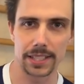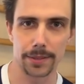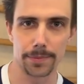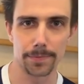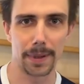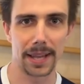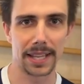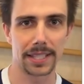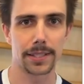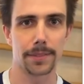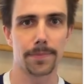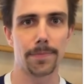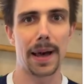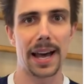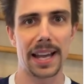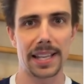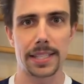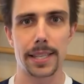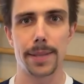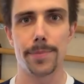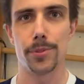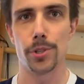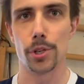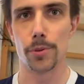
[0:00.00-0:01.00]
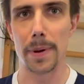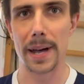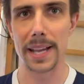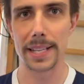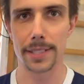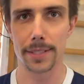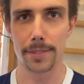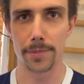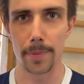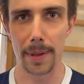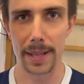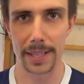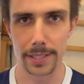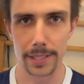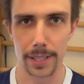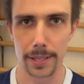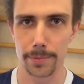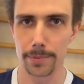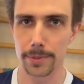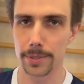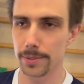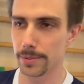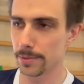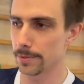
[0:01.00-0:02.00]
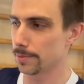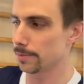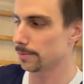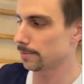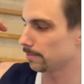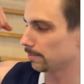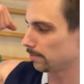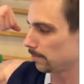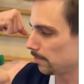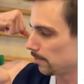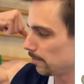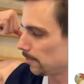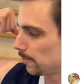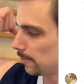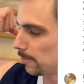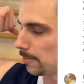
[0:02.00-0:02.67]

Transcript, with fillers: Sean, you need to have another name. And